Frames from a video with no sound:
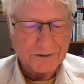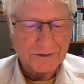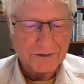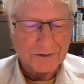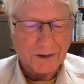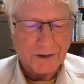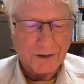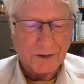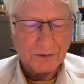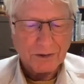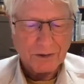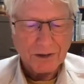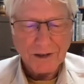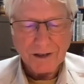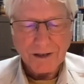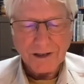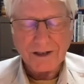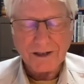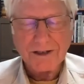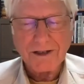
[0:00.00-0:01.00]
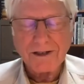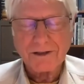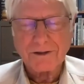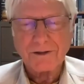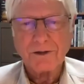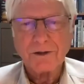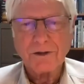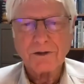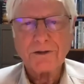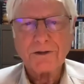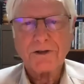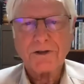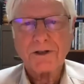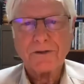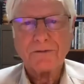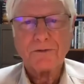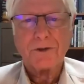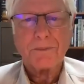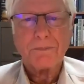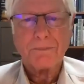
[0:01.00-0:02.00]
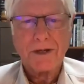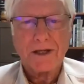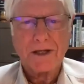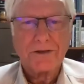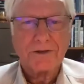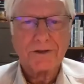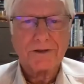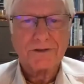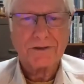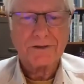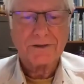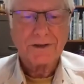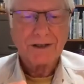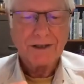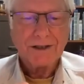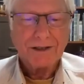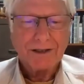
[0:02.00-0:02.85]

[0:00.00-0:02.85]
So again, learn the different methods